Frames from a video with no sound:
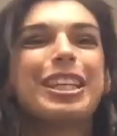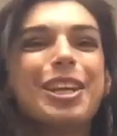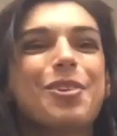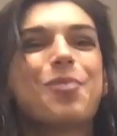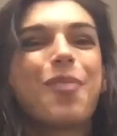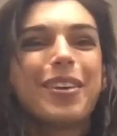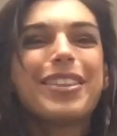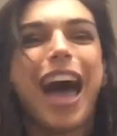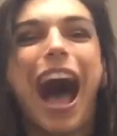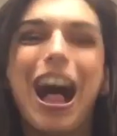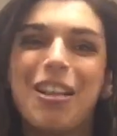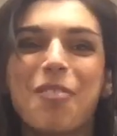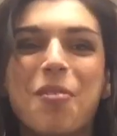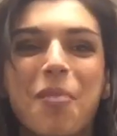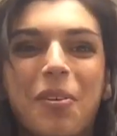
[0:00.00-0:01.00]
won the
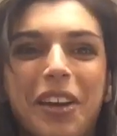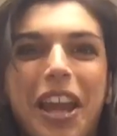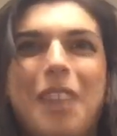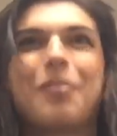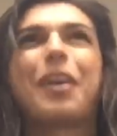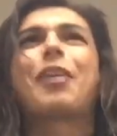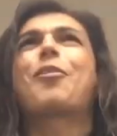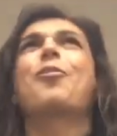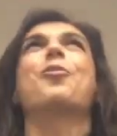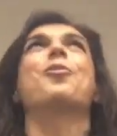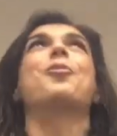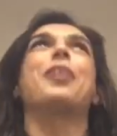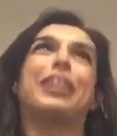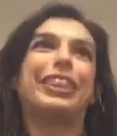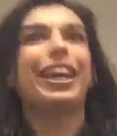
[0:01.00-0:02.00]
Alamo Bowl game, like
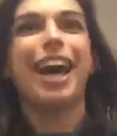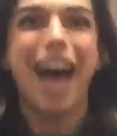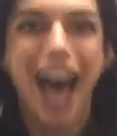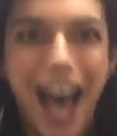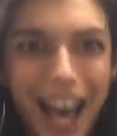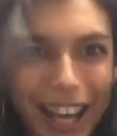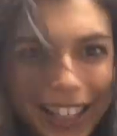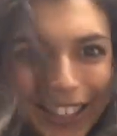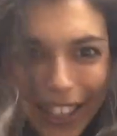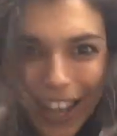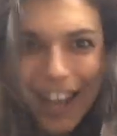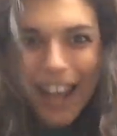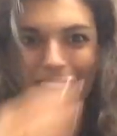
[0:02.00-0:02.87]
what the heck?